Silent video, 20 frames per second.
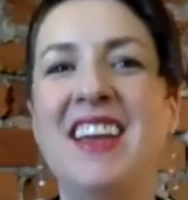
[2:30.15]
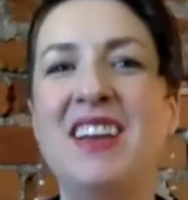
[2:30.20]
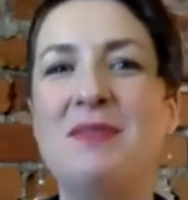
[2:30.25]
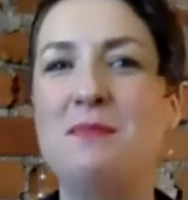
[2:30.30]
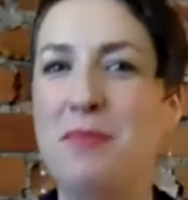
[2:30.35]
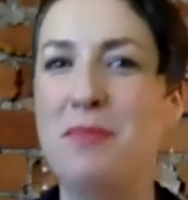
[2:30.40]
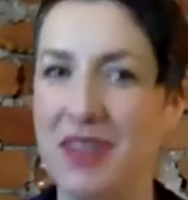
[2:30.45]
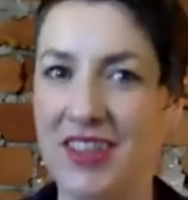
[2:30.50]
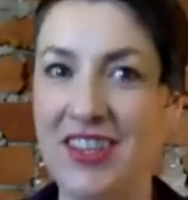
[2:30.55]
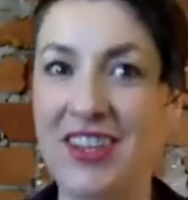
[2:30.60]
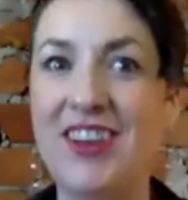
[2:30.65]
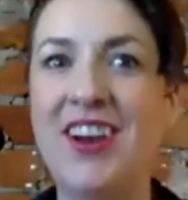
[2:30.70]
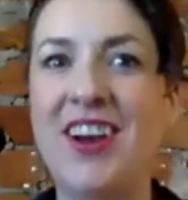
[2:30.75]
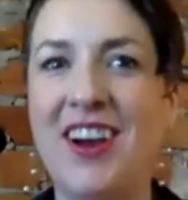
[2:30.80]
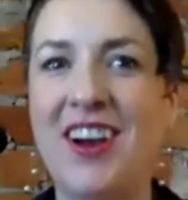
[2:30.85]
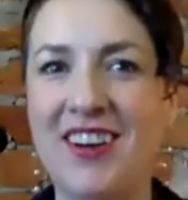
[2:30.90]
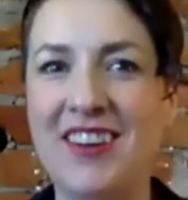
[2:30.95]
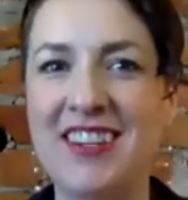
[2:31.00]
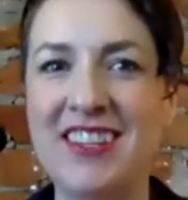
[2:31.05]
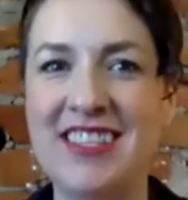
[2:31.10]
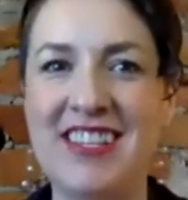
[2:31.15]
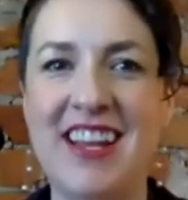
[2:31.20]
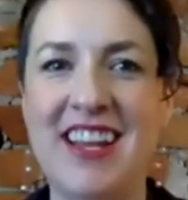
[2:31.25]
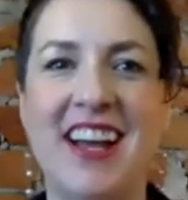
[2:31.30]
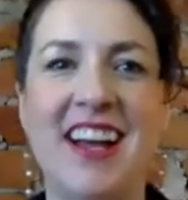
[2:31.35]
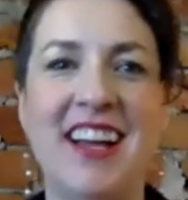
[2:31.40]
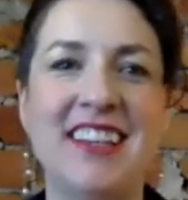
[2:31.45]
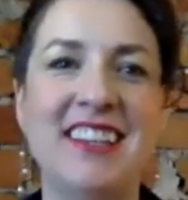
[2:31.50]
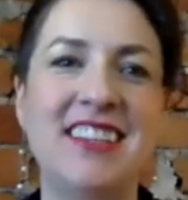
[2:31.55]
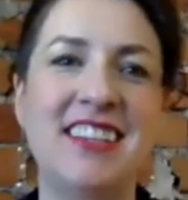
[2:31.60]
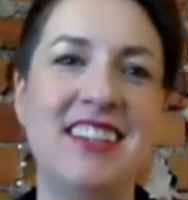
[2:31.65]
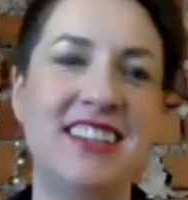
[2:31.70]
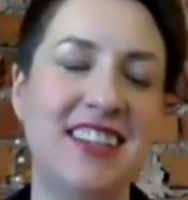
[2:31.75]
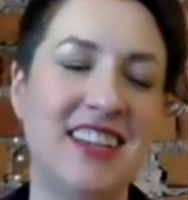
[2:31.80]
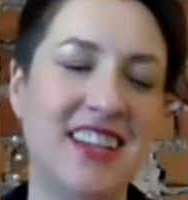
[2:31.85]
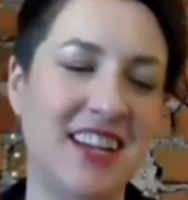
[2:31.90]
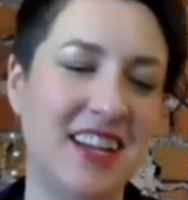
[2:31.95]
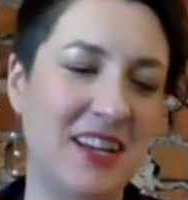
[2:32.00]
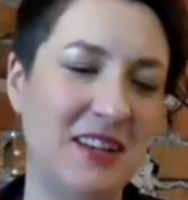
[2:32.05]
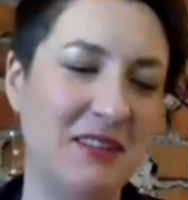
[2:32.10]
But the car is not.
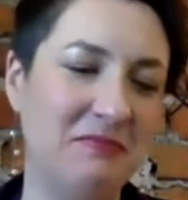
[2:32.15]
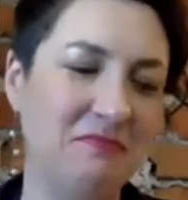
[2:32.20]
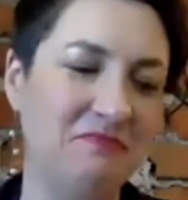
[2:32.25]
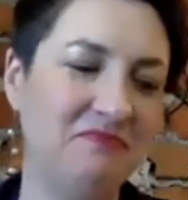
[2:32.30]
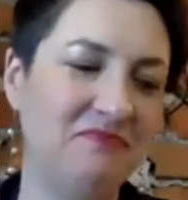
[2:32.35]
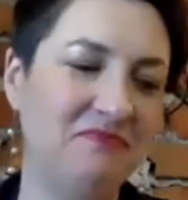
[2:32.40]
And